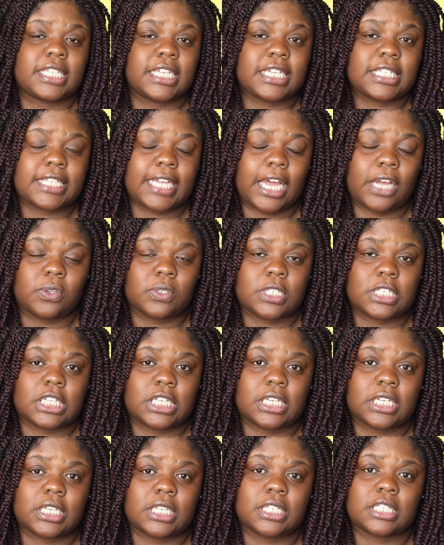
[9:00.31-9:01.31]
6
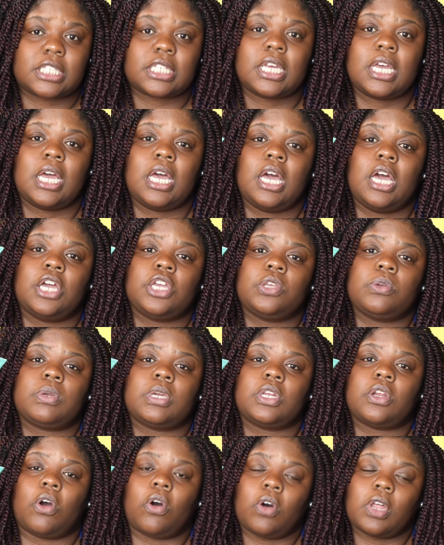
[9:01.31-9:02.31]
ounces. You
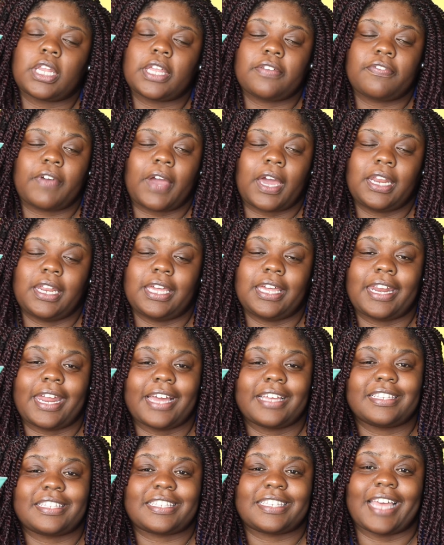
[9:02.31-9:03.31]
can only find it
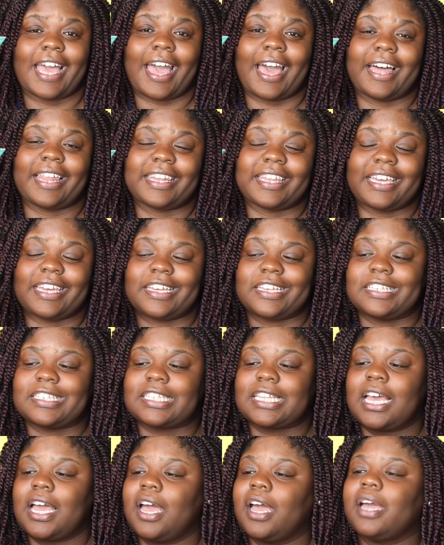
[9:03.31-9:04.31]
at
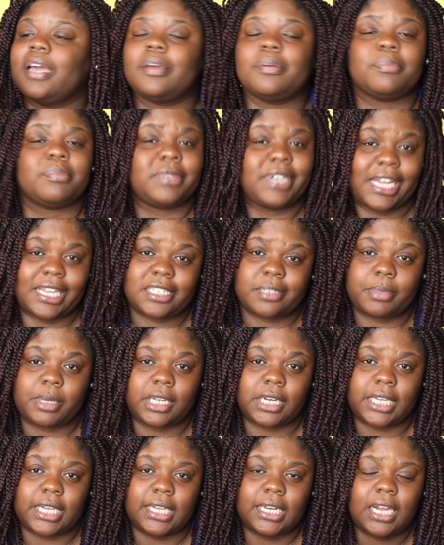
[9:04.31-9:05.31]
Sally's. That's
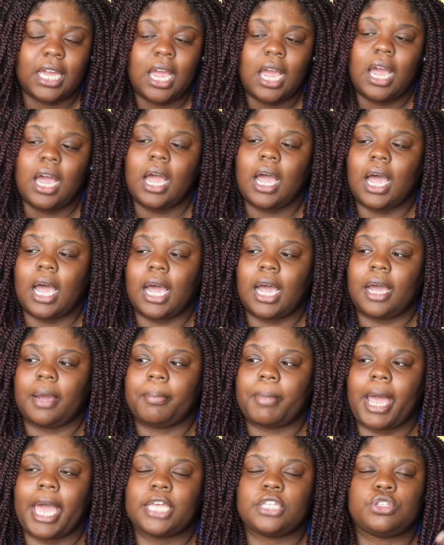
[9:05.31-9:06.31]
about it.
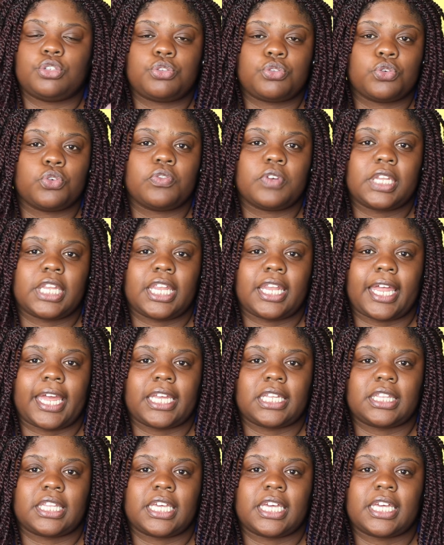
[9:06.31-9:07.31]
I do really
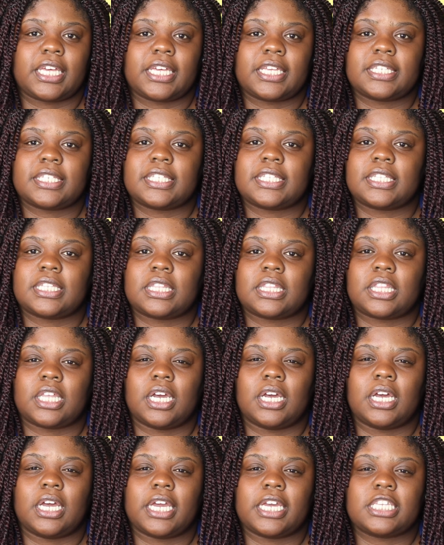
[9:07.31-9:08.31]
like this.
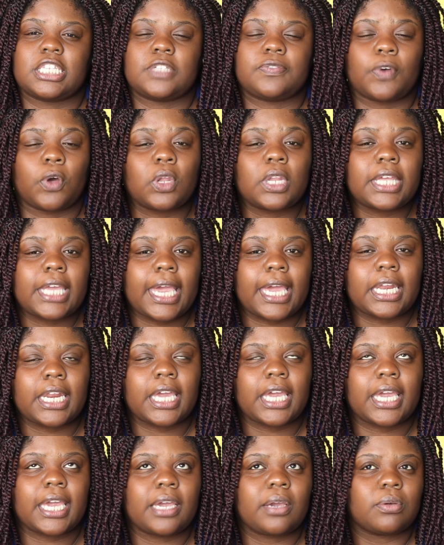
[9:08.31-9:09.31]
The
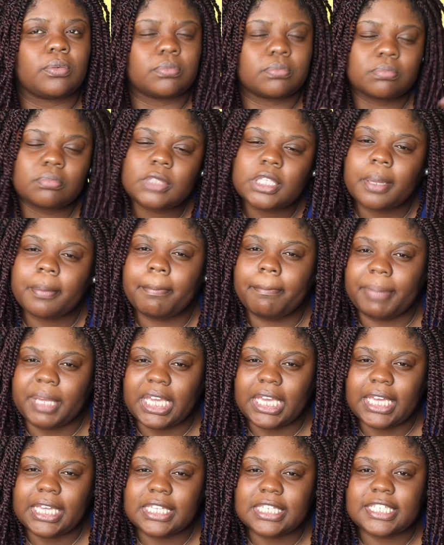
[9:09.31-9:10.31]
exfoliating
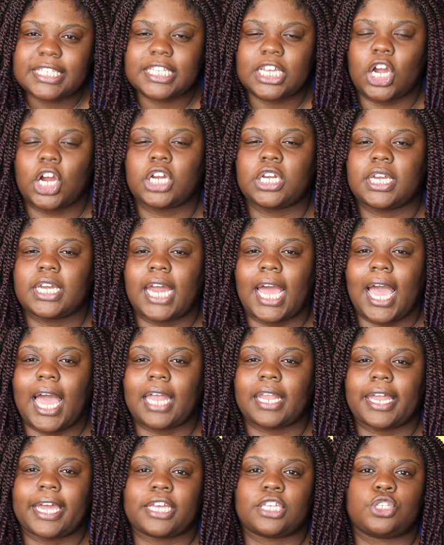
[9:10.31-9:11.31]
beads are
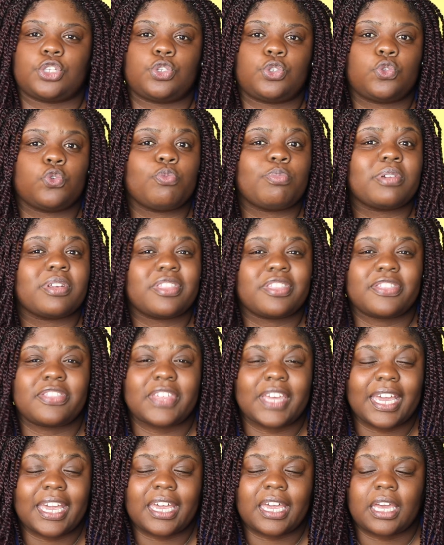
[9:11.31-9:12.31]
not like super
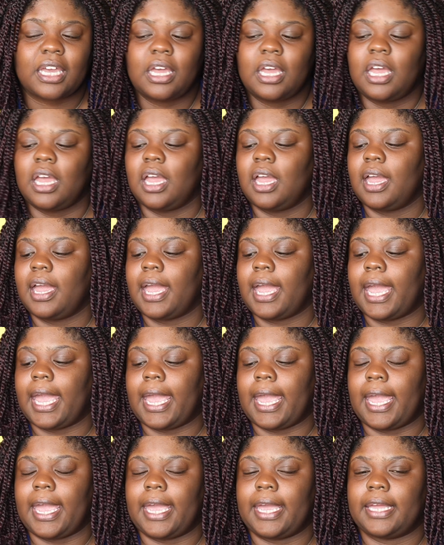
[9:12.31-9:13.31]
thick
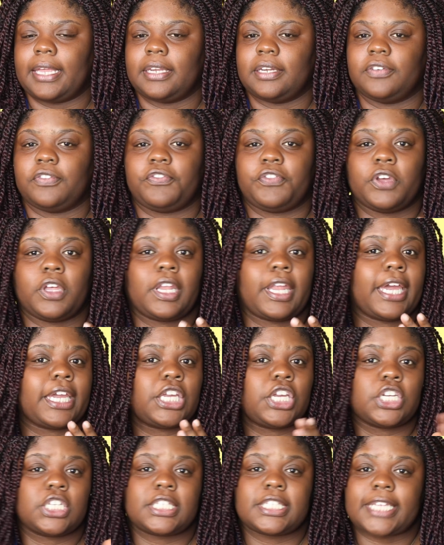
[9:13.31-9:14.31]
and feel like
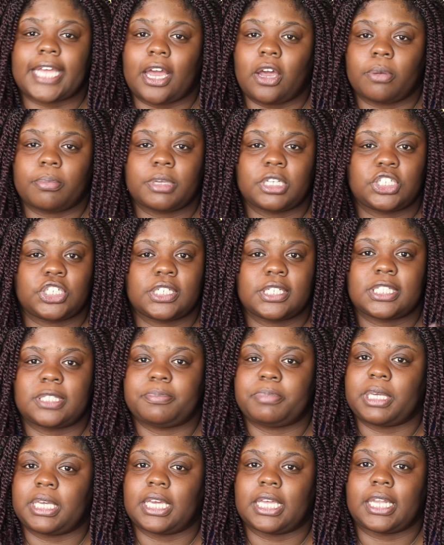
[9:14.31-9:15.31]
your scalp is just
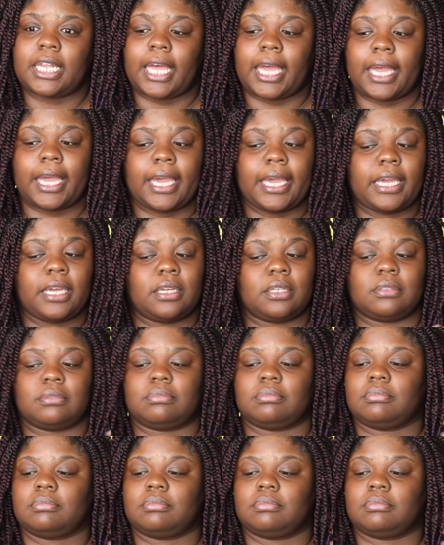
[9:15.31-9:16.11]
being like